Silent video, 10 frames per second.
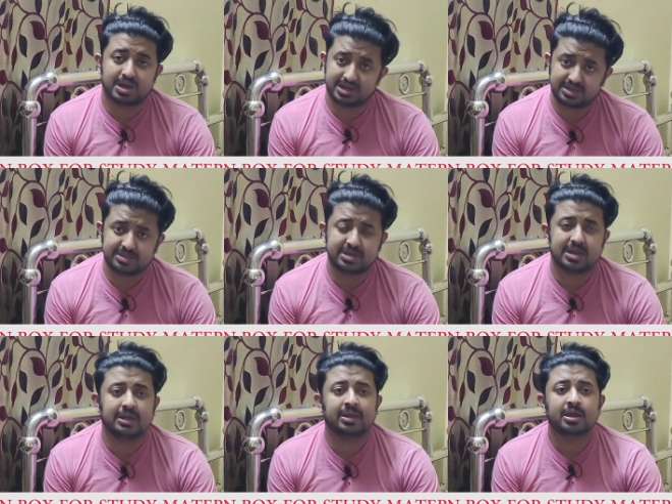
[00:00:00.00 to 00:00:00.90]
marine
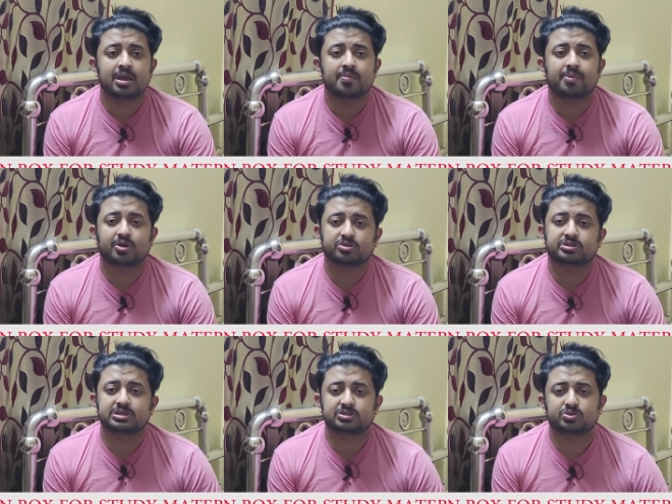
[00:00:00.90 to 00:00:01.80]
engineering,
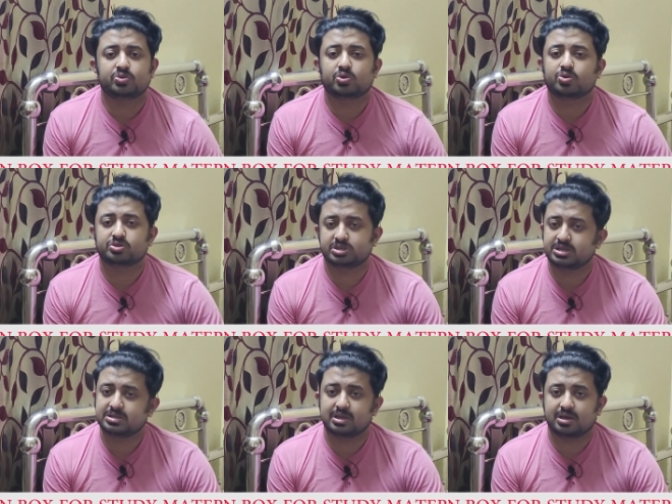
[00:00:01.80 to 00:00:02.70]
because these two
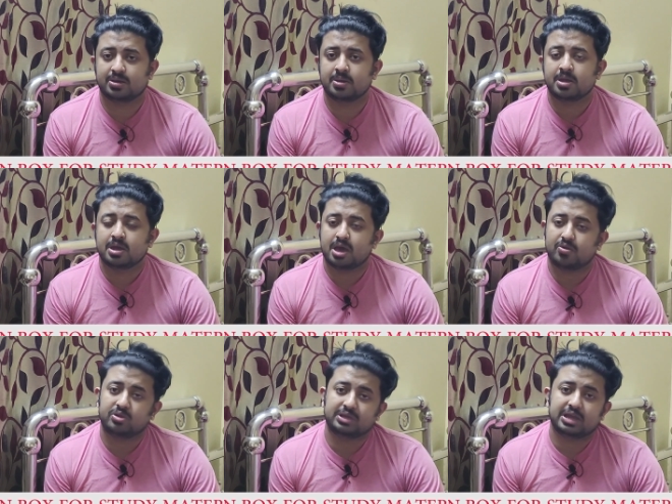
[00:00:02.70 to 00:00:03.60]
courses
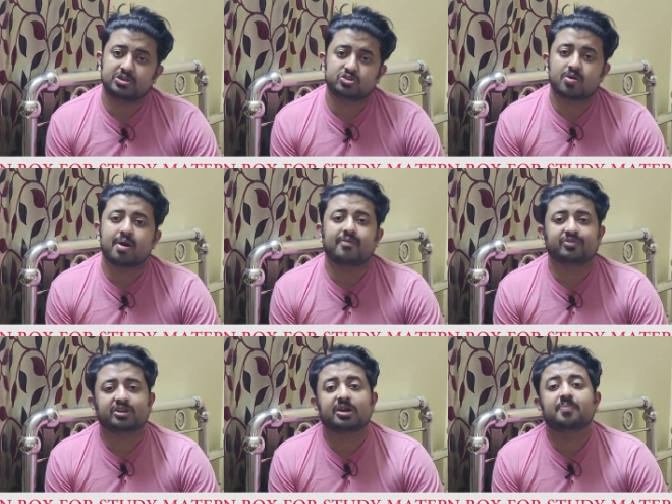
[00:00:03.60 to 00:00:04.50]
you will get job
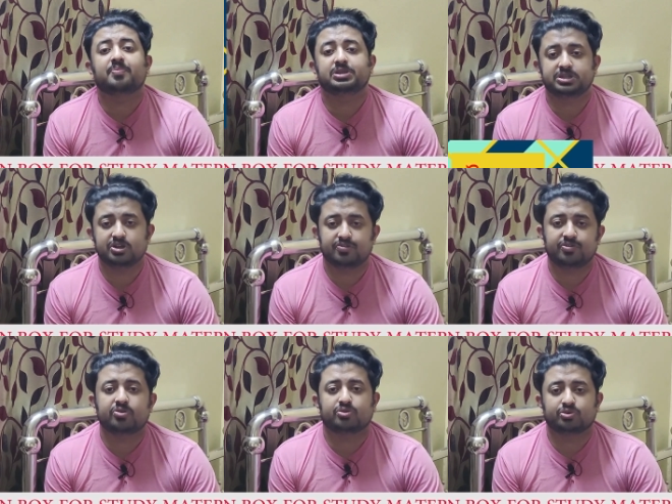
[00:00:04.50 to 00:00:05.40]
after completion
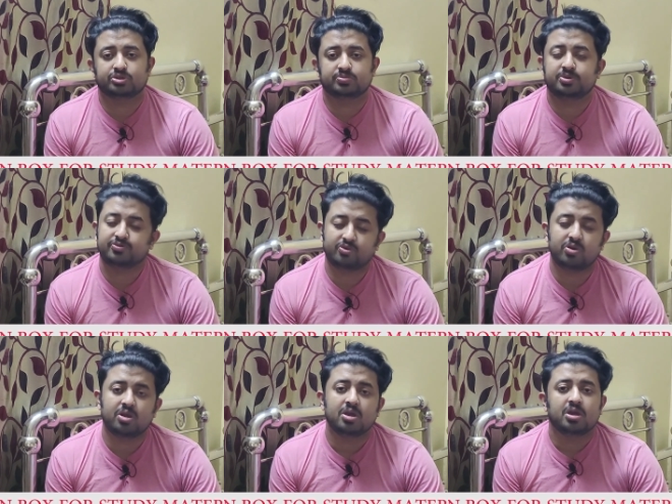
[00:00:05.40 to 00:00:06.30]
of your course.
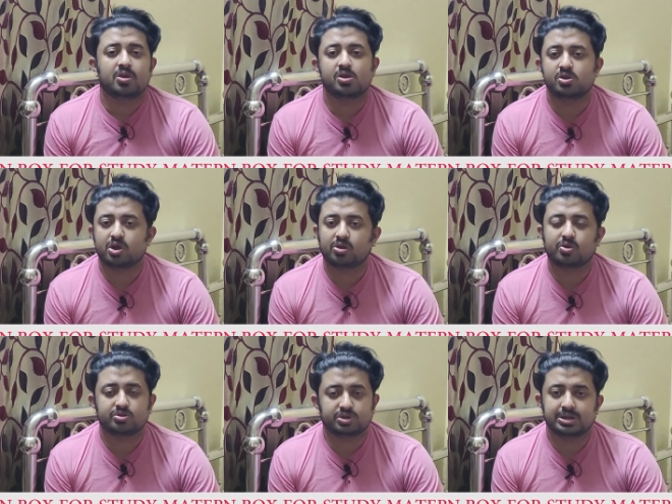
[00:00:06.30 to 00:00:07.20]
Before, you will
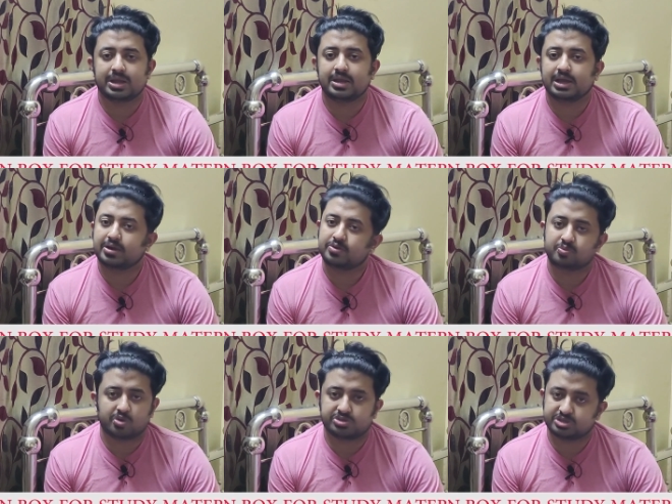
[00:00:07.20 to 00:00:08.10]
not going to get any kind
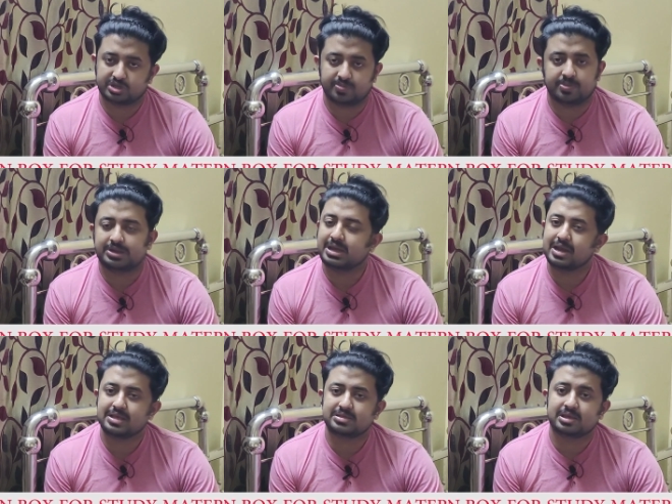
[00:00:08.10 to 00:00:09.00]
of sponsorship.
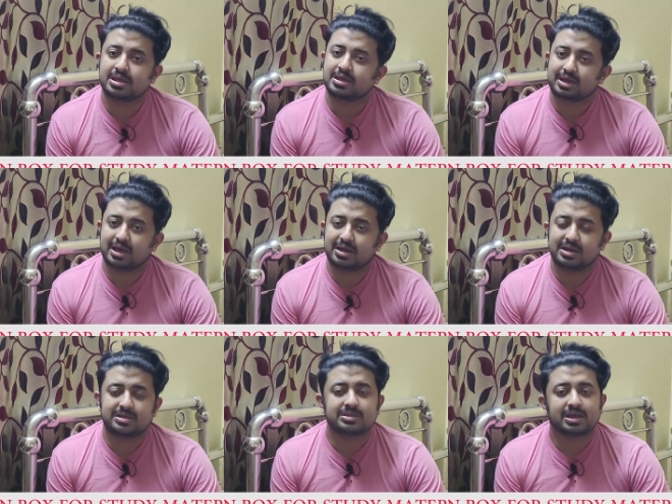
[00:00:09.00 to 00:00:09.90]
DNS
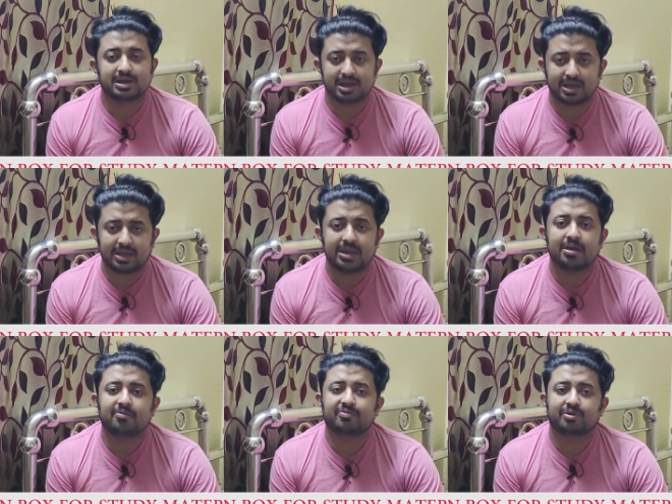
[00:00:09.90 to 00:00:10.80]
candidates are lucky
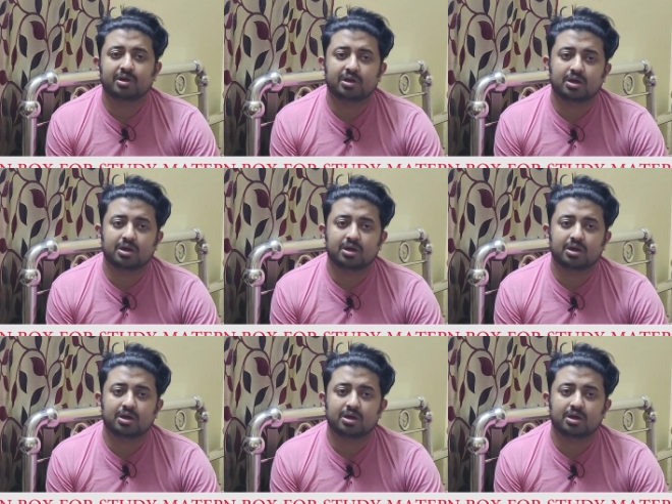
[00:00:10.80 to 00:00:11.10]
enough,